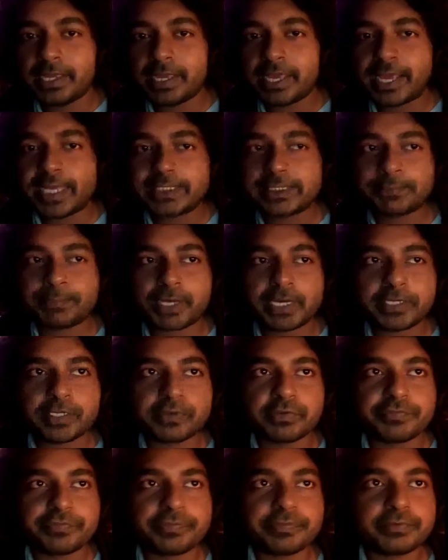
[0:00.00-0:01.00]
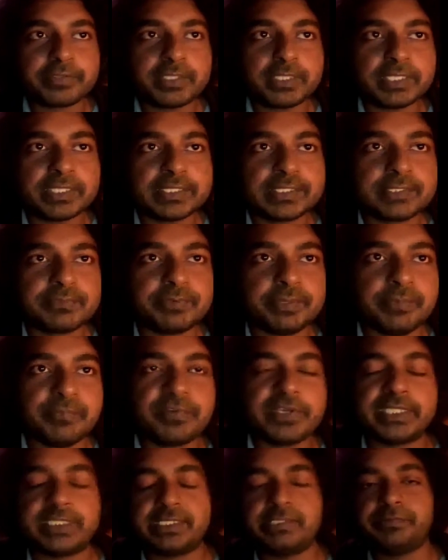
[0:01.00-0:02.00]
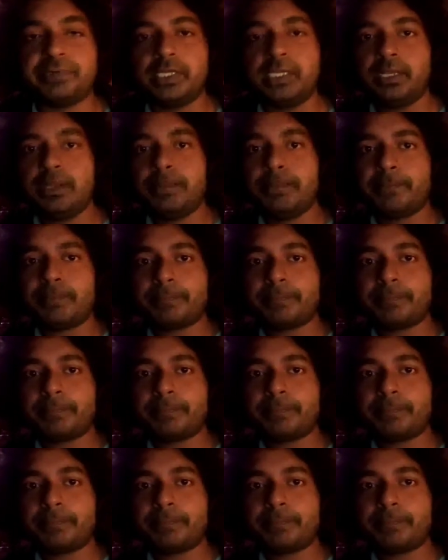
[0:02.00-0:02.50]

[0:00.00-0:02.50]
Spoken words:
as part of this film festival.